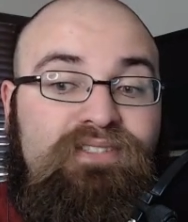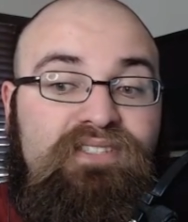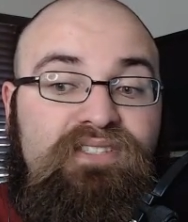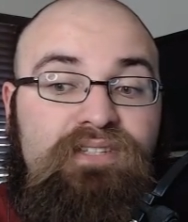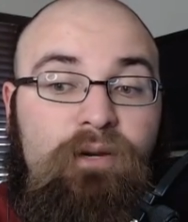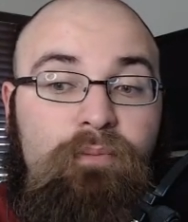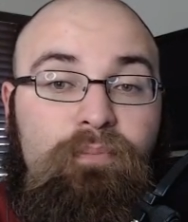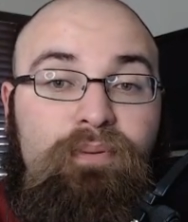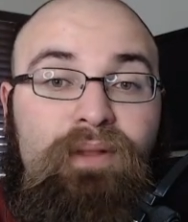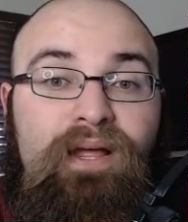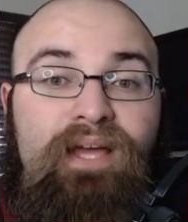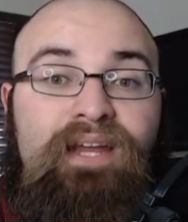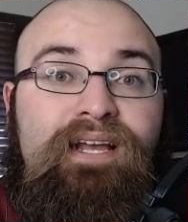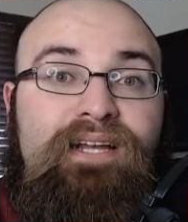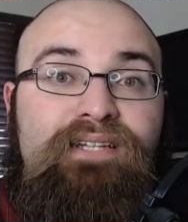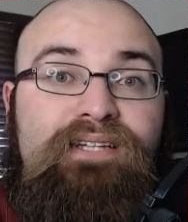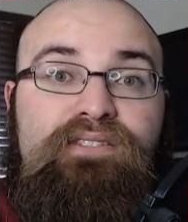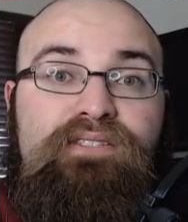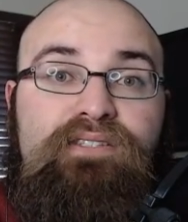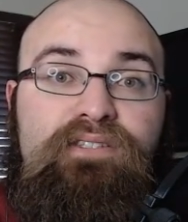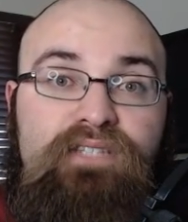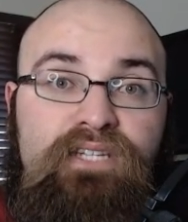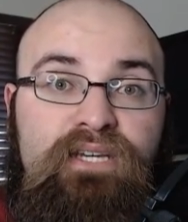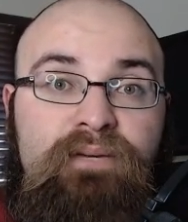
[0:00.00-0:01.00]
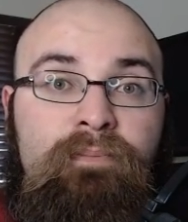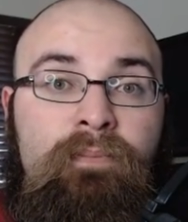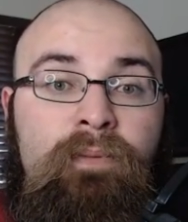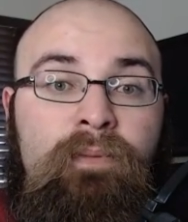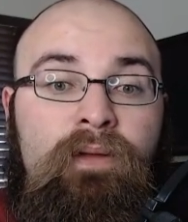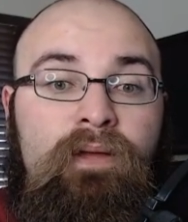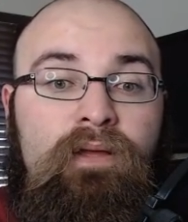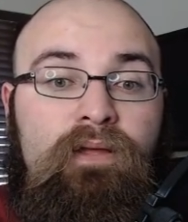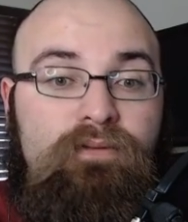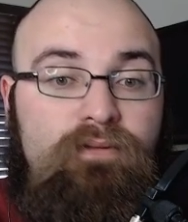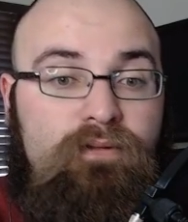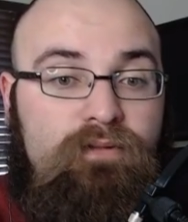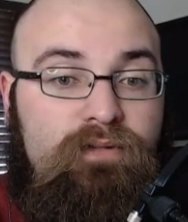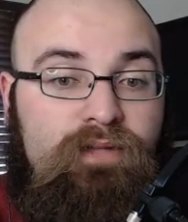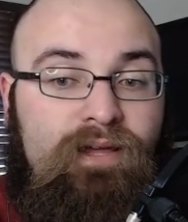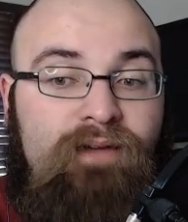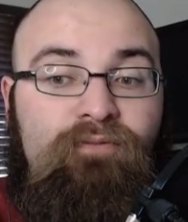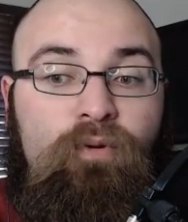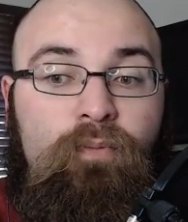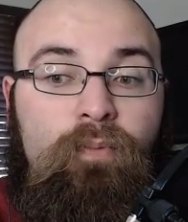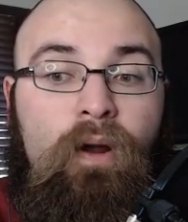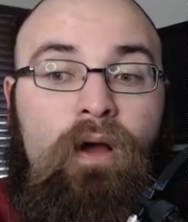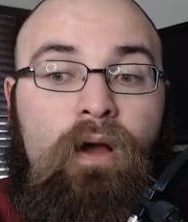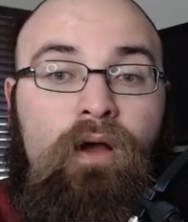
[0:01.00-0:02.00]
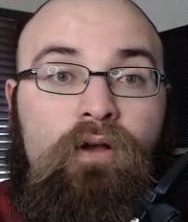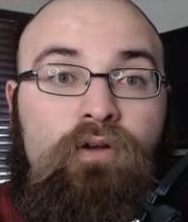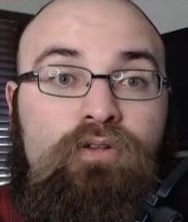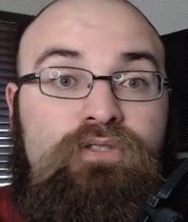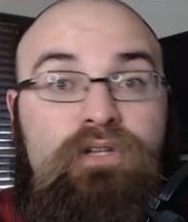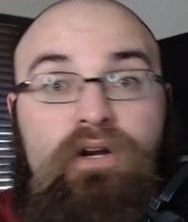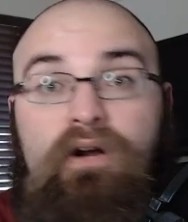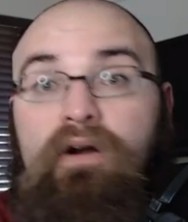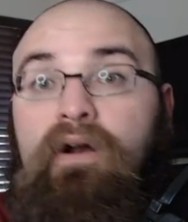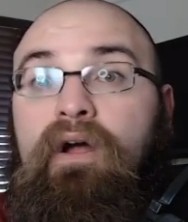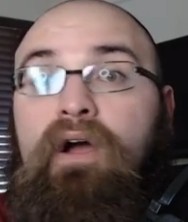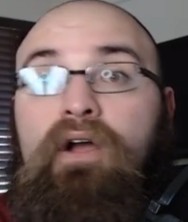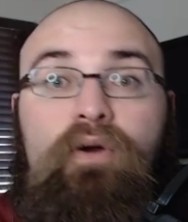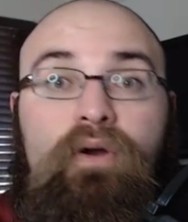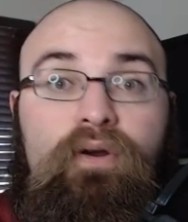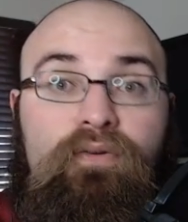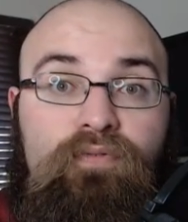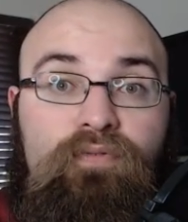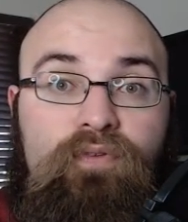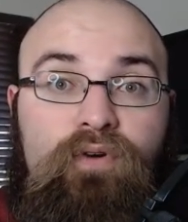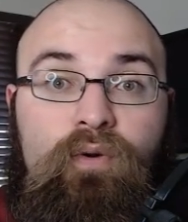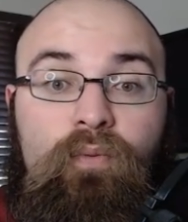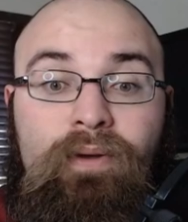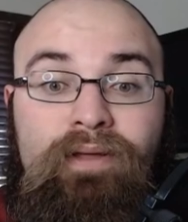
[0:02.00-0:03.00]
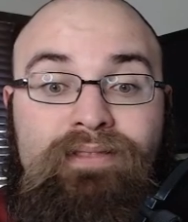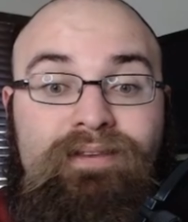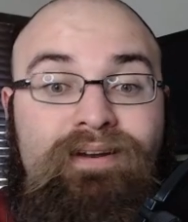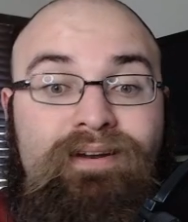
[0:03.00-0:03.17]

They're playing against a team, the Denver Broncos, that are hungry for a win.